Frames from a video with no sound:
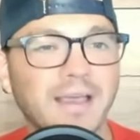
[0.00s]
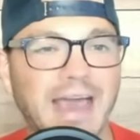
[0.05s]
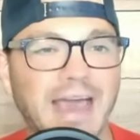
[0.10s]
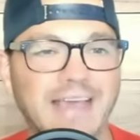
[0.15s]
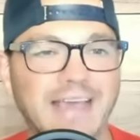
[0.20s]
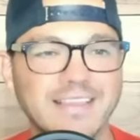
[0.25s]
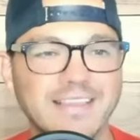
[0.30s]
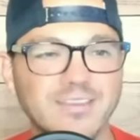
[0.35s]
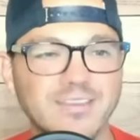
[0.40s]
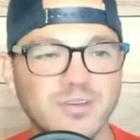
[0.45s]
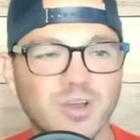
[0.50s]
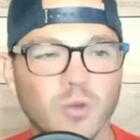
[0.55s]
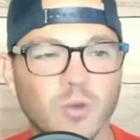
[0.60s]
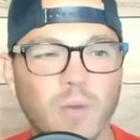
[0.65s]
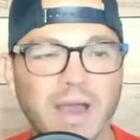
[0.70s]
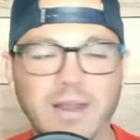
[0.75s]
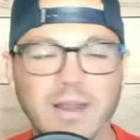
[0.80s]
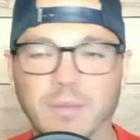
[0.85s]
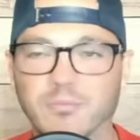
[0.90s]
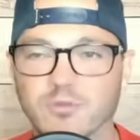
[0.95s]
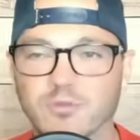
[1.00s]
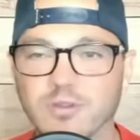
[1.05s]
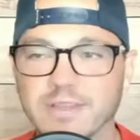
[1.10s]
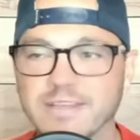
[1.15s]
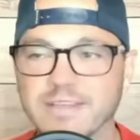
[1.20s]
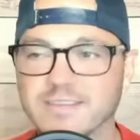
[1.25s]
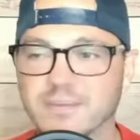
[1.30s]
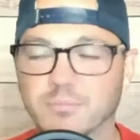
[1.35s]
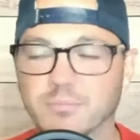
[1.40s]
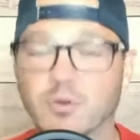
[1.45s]
I think they're going to wind up
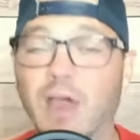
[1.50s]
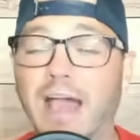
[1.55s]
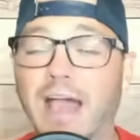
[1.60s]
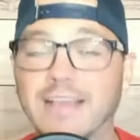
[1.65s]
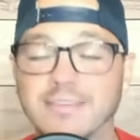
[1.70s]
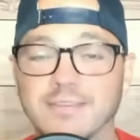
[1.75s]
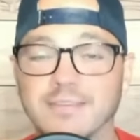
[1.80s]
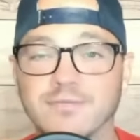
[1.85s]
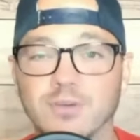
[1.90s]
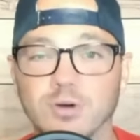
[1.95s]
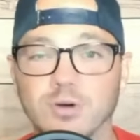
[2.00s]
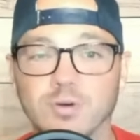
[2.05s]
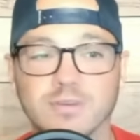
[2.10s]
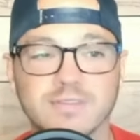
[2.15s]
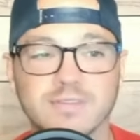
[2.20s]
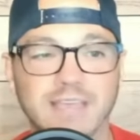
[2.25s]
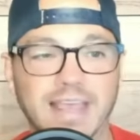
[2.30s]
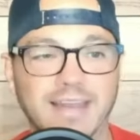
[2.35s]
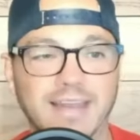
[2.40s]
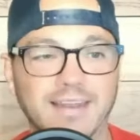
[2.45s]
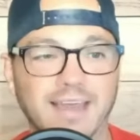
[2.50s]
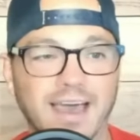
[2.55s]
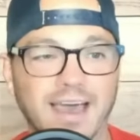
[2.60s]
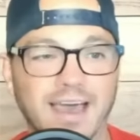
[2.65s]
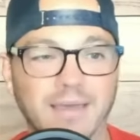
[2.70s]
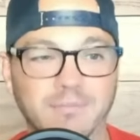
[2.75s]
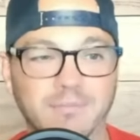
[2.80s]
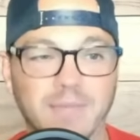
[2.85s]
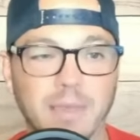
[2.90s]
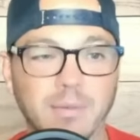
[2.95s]
really surprising folks. And
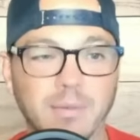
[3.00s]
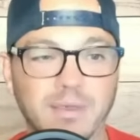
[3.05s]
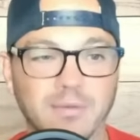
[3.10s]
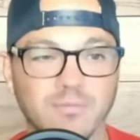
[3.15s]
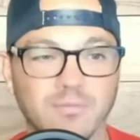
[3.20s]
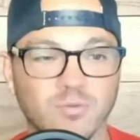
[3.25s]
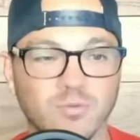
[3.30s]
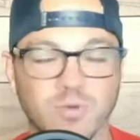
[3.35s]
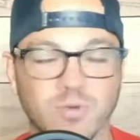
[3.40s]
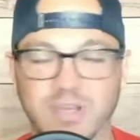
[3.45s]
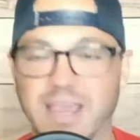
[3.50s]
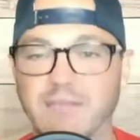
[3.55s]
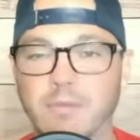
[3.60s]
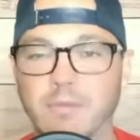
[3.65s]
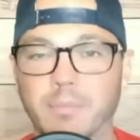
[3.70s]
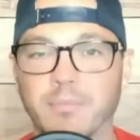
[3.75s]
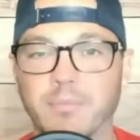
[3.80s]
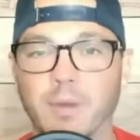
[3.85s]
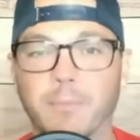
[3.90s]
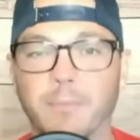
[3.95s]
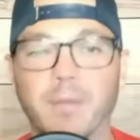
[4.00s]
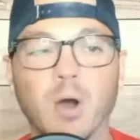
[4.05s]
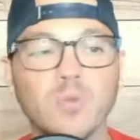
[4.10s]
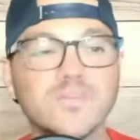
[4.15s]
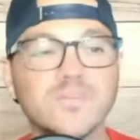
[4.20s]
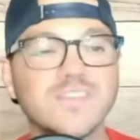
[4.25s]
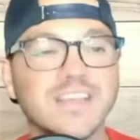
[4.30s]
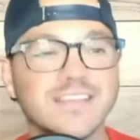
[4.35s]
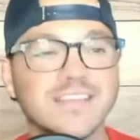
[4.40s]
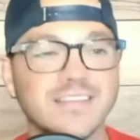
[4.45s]
maybe when you have a
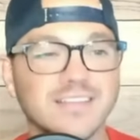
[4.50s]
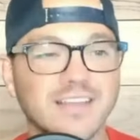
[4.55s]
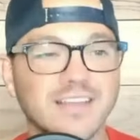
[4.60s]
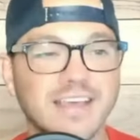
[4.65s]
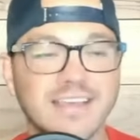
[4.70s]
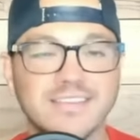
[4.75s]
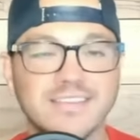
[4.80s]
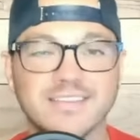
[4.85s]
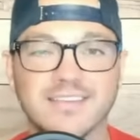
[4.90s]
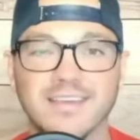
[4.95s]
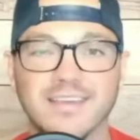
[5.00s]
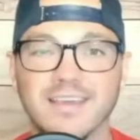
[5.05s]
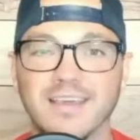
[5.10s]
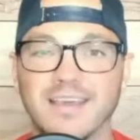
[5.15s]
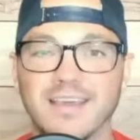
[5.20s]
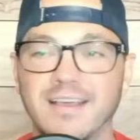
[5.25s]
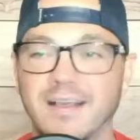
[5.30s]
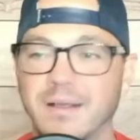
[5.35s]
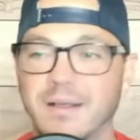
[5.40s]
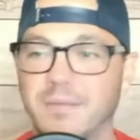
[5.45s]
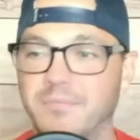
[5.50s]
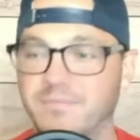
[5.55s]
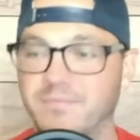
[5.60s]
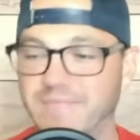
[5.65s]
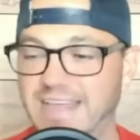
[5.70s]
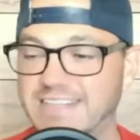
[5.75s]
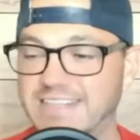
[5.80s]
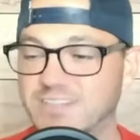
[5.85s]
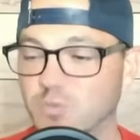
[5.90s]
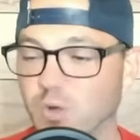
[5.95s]
postseason list,
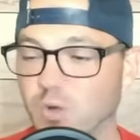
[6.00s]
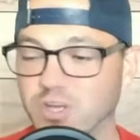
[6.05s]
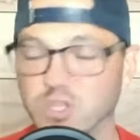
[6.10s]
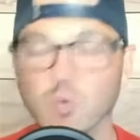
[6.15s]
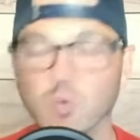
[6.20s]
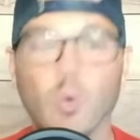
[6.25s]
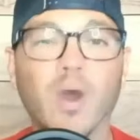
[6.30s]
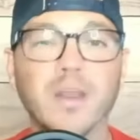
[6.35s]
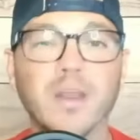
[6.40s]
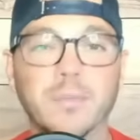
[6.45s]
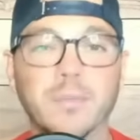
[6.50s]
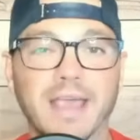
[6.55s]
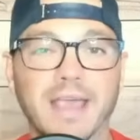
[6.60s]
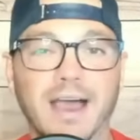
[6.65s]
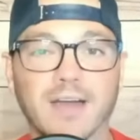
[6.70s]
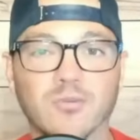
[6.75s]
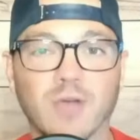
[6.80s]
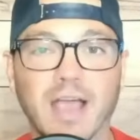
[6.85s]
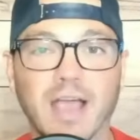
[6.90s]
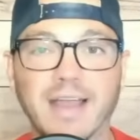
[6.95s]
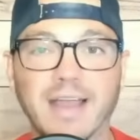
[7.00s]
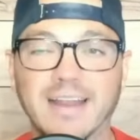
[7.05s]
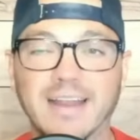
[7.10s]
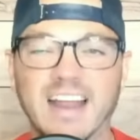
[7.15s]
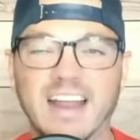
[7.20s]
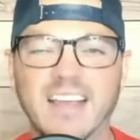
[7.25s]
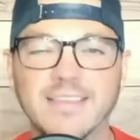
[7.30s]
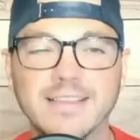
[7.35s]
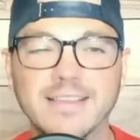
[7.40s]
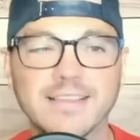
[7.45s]
that's the one you want to be on, right?
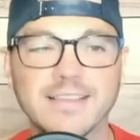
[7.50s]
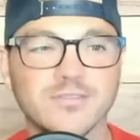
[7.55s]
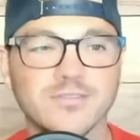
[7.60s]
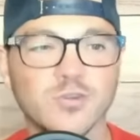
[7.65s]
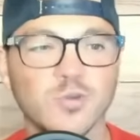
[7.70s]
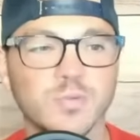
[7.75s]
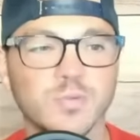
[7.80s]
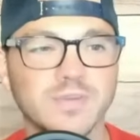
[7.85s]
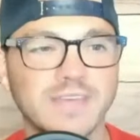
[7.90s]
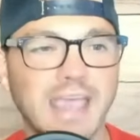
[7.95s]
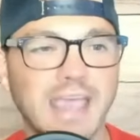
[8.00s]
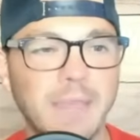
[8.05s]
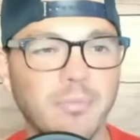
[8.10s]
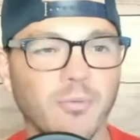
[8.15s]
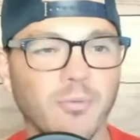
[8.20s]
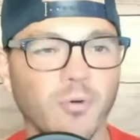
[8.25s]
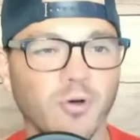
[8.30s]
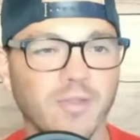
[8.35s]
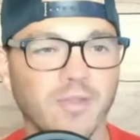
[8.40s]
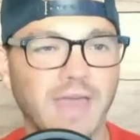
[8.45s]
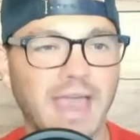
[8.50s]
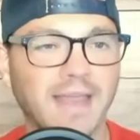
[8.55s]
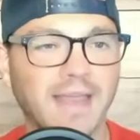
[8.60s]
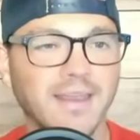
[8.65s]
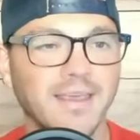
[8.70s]
And I think this group is capable of that.